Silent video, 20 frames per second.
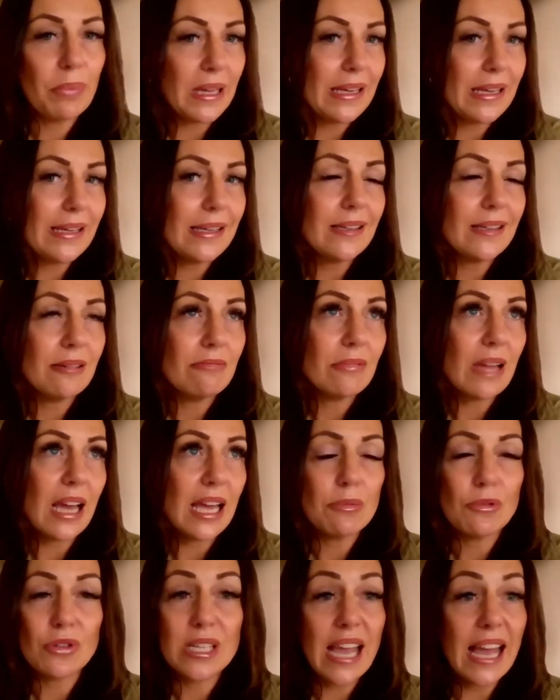be
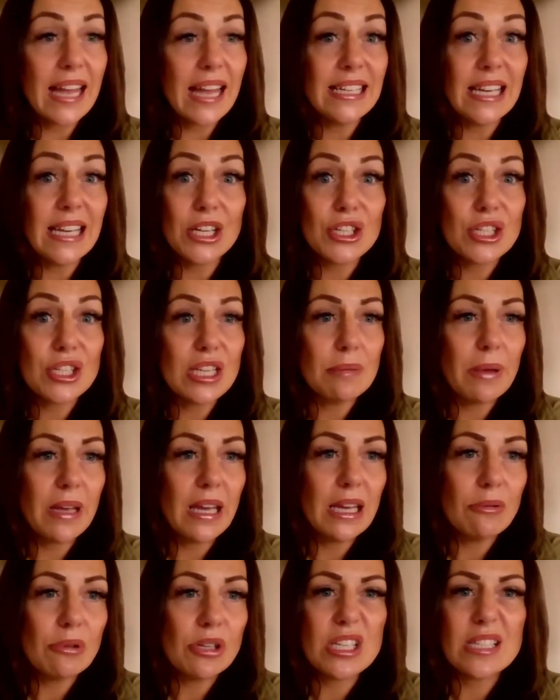able to get any
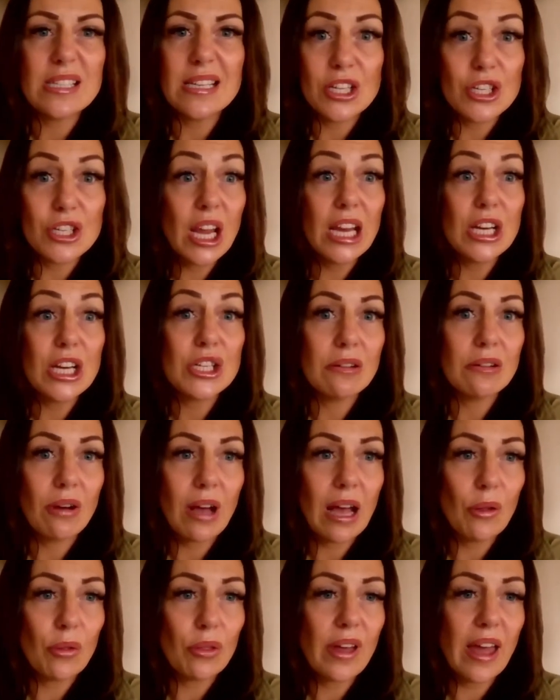HCP, which is an educational
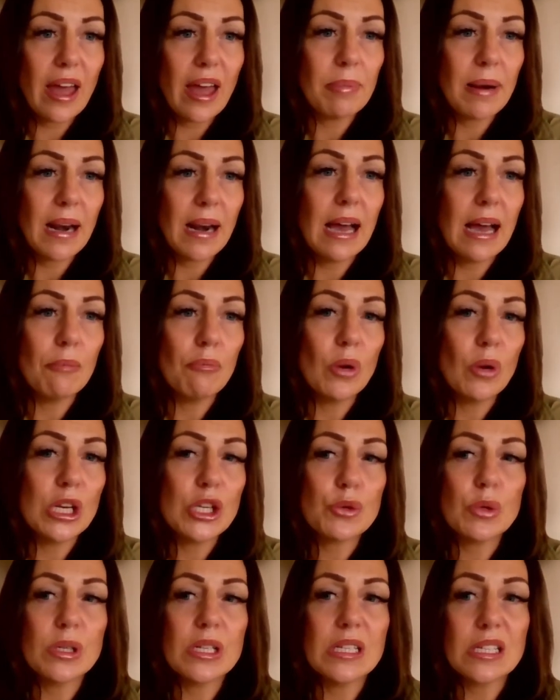healthcare plan,
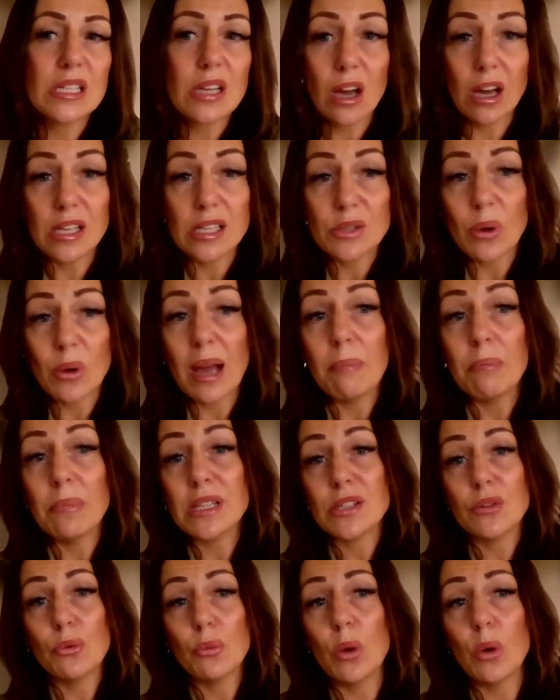which would entitle Amber
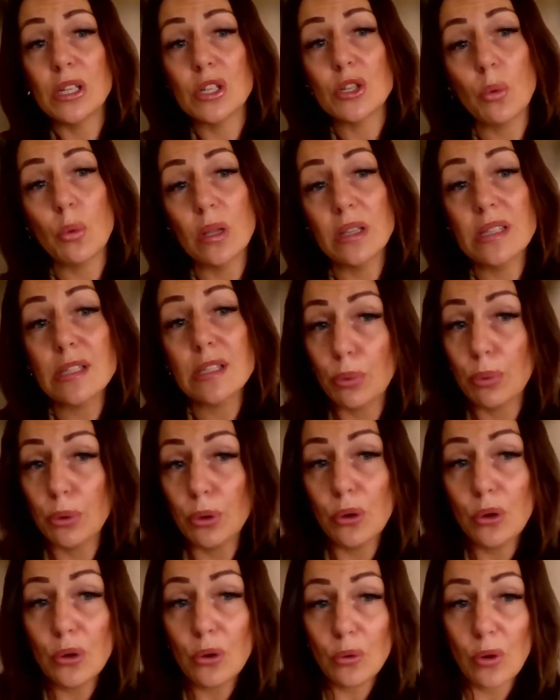to one-to-one
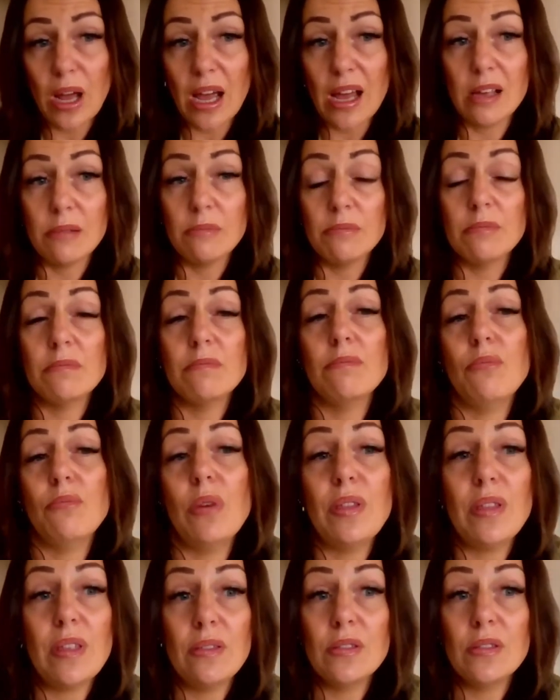support
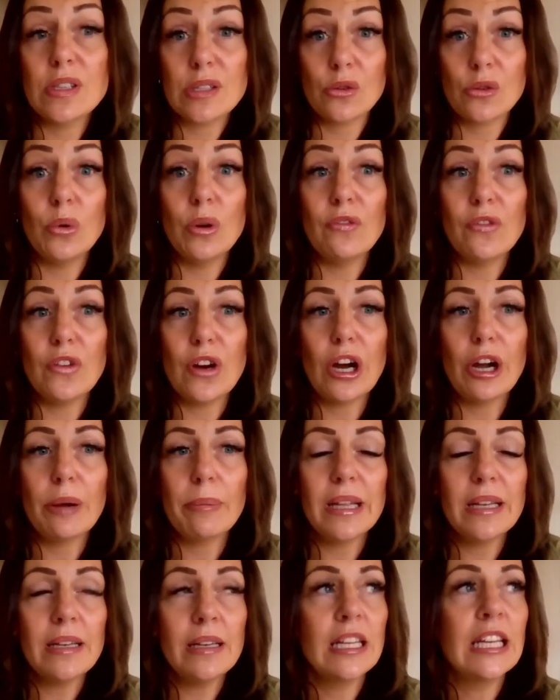within the school
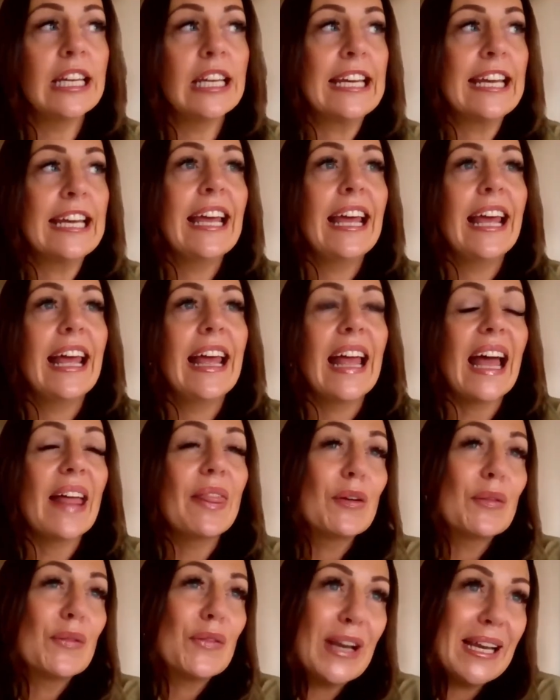environment.
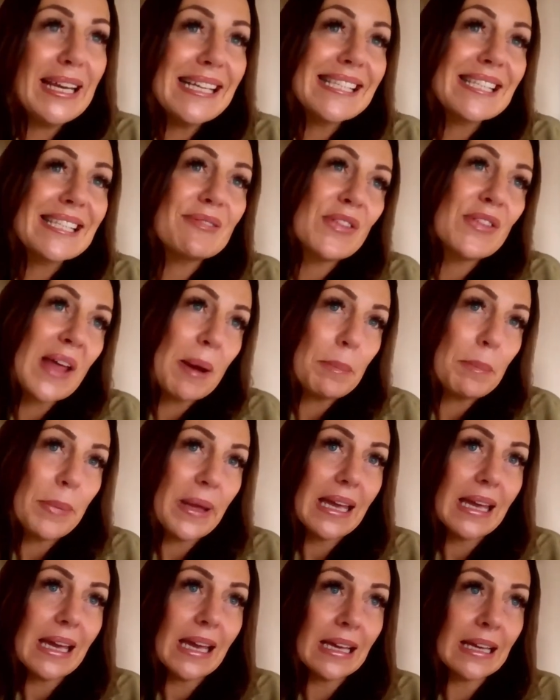And the reason for that
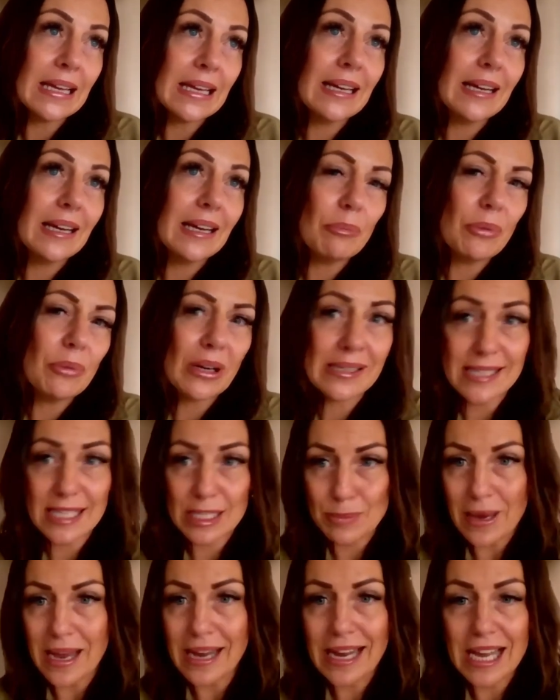being brings
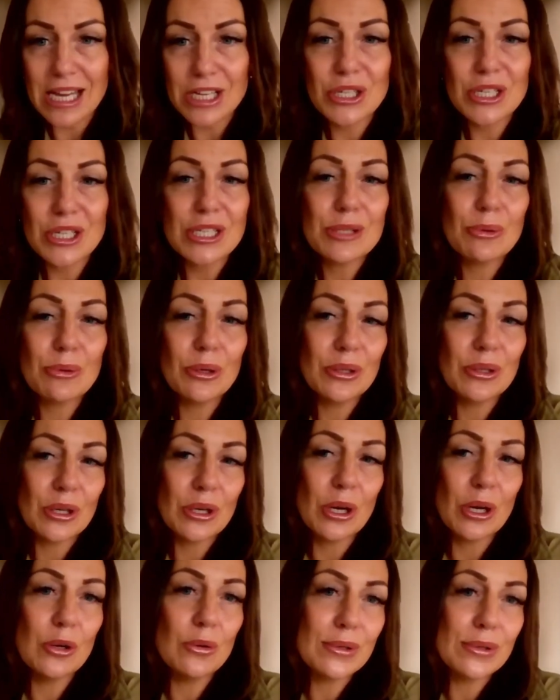us back actually to what
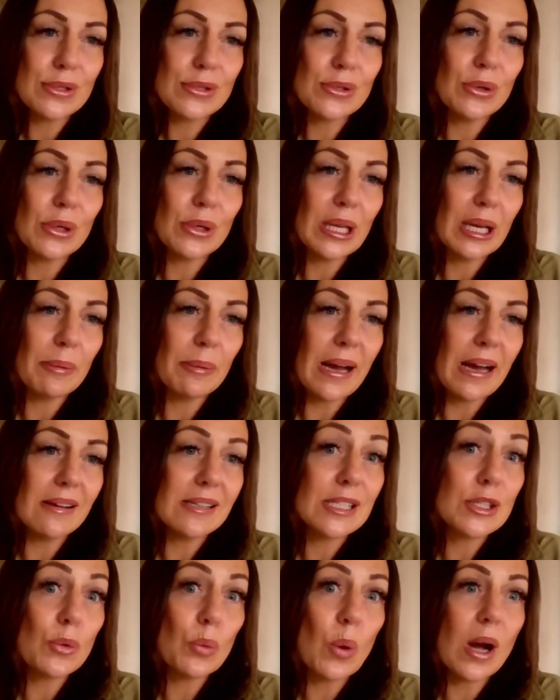Nicole was talking
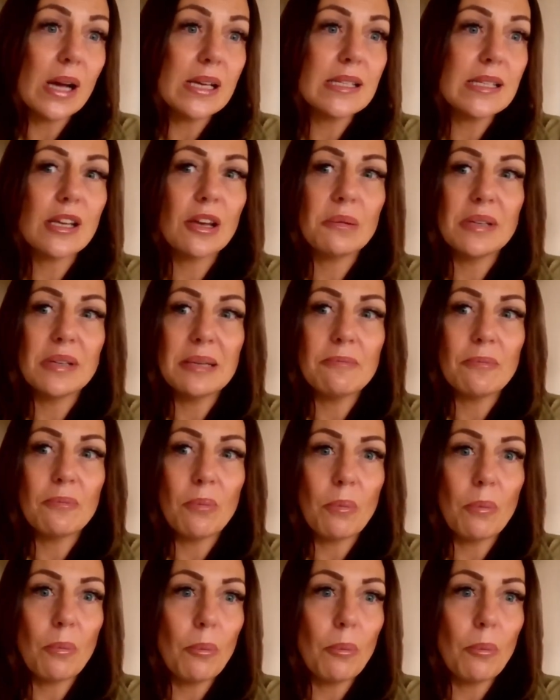about as to why so many